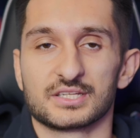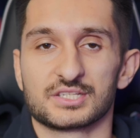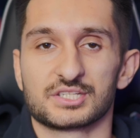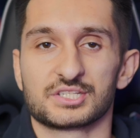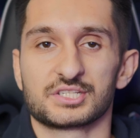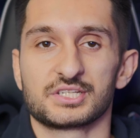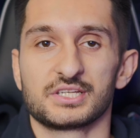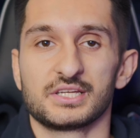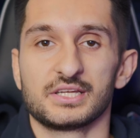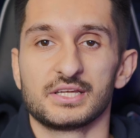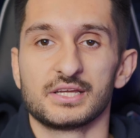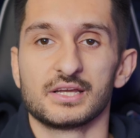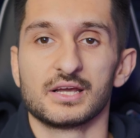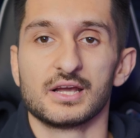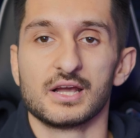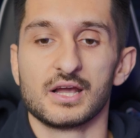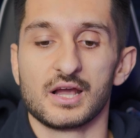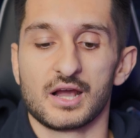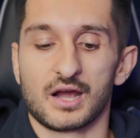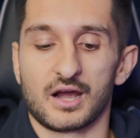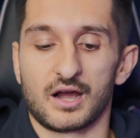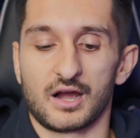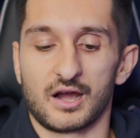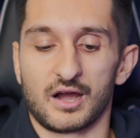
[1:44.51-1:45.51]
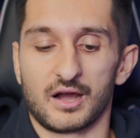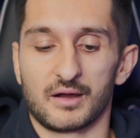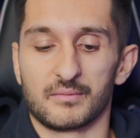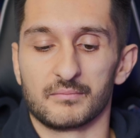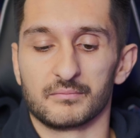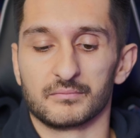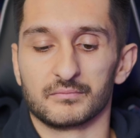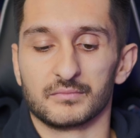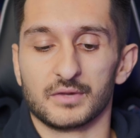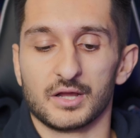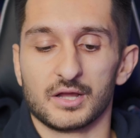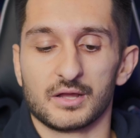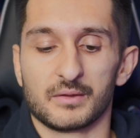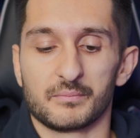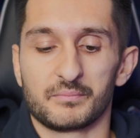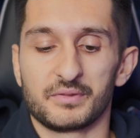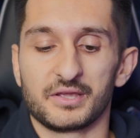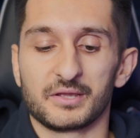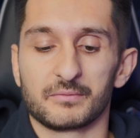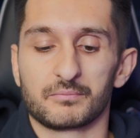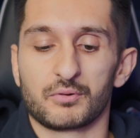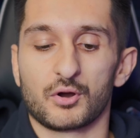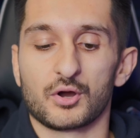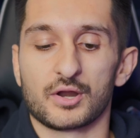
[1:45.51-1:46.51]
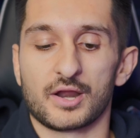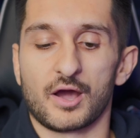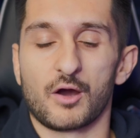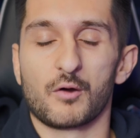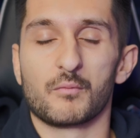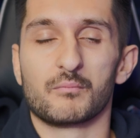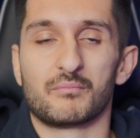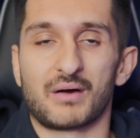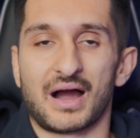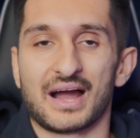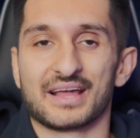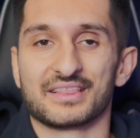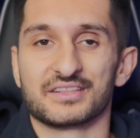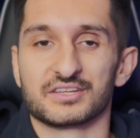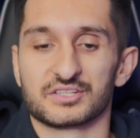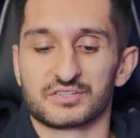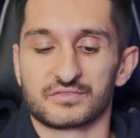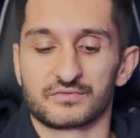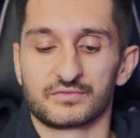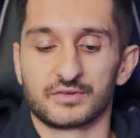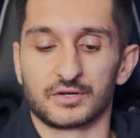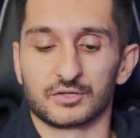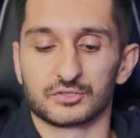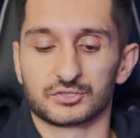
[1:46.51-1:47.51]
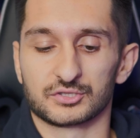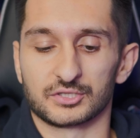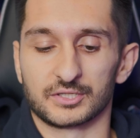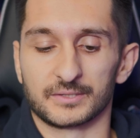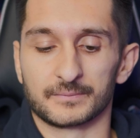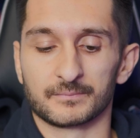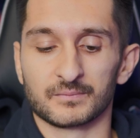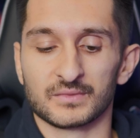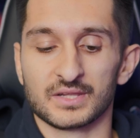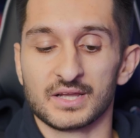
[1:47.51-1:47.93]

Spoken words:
see being put out by this filter.